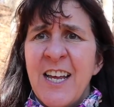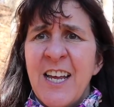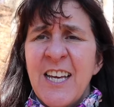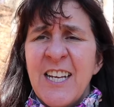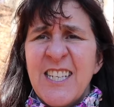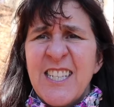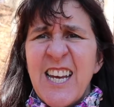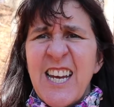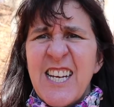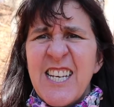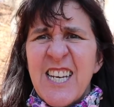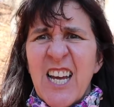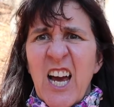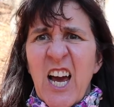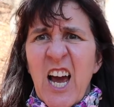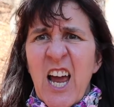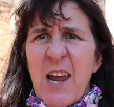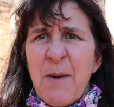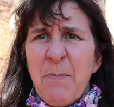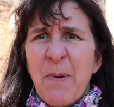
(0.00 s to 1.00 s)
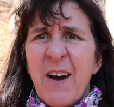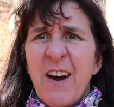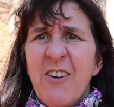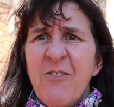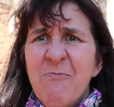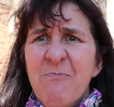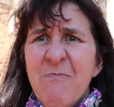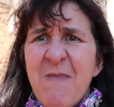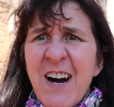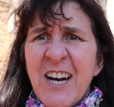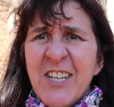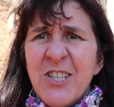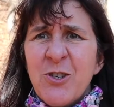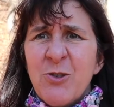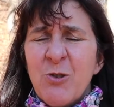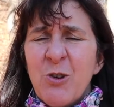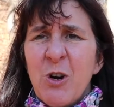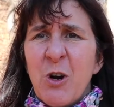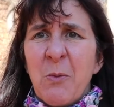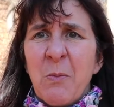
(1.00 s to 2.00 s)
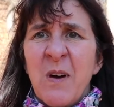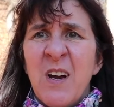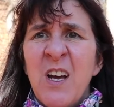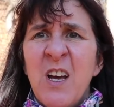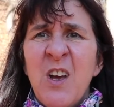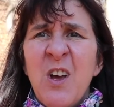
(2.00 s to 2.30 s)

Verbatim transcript: It is a type of mushroom.